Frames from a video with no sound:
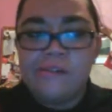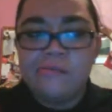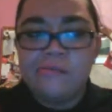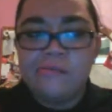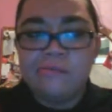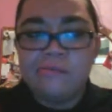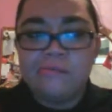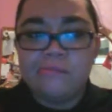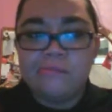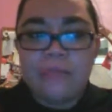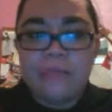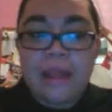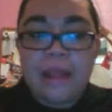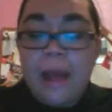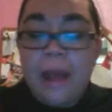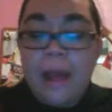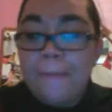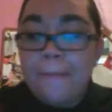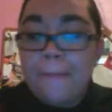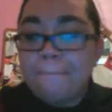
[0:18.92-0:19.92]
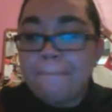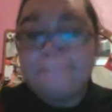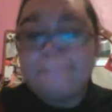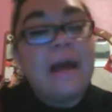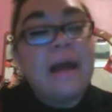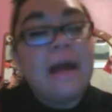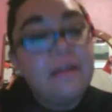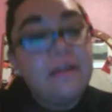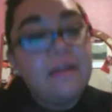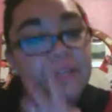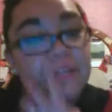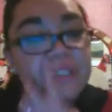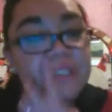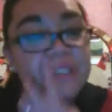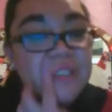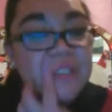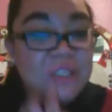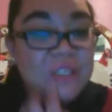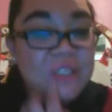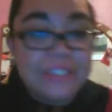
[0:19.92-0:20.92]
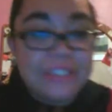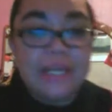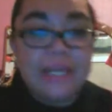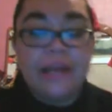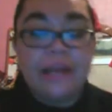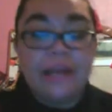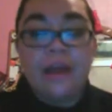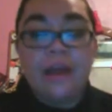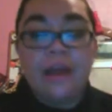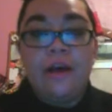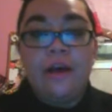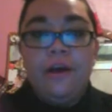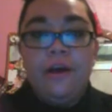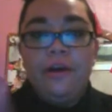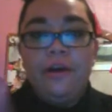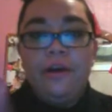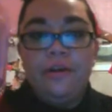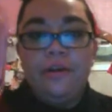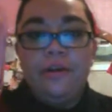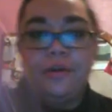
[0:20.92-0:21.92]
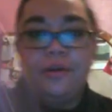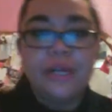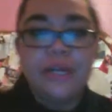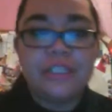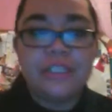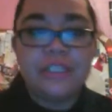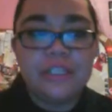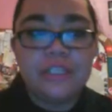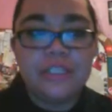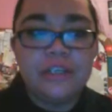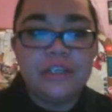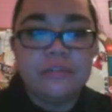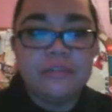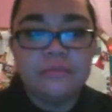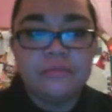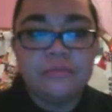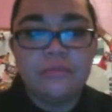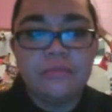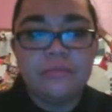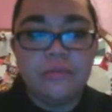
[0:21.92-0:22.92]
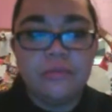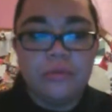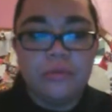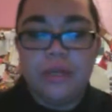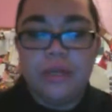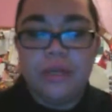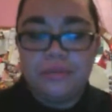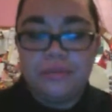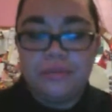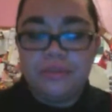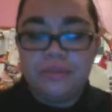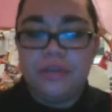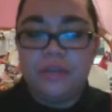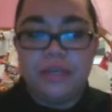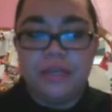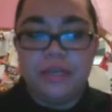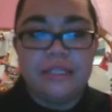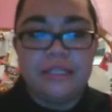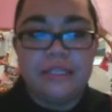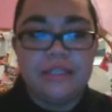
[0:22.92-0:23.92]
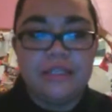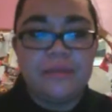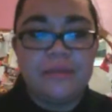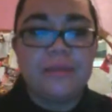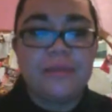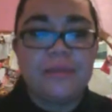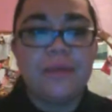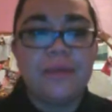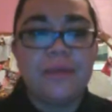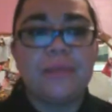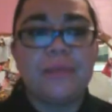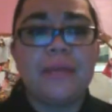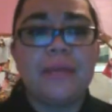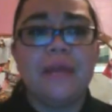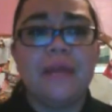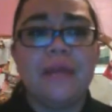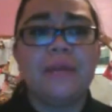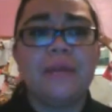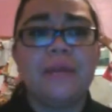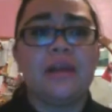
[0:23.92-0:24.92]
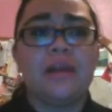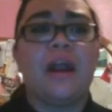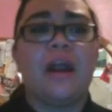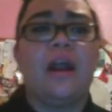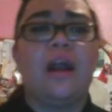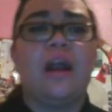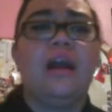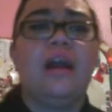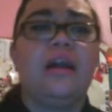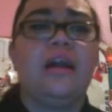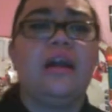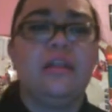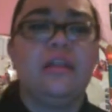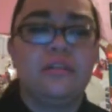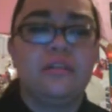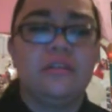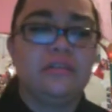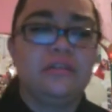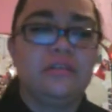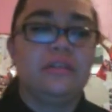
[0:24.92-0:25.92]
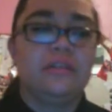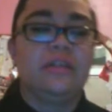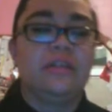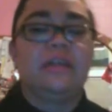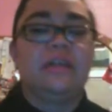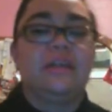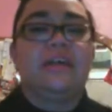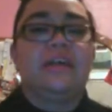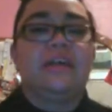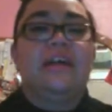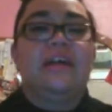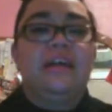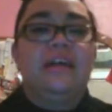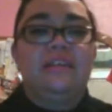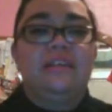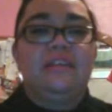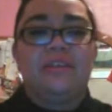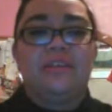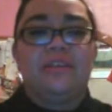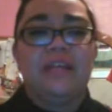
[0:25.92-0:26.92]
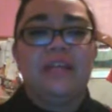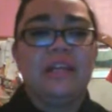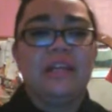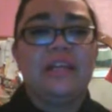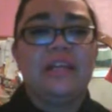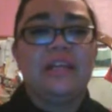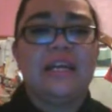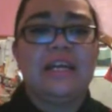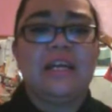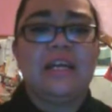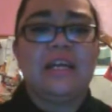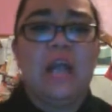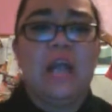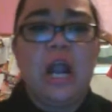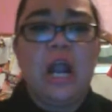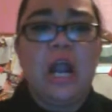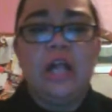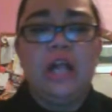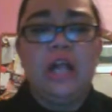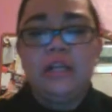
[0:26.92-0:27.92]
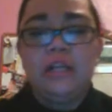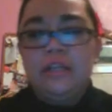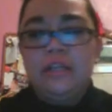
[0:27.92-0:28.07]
Hmm. I have residents who say, "Oh, okay, sir," when I'm talking to them, and I'm like, but I'm a girl! Don't I look like a girl?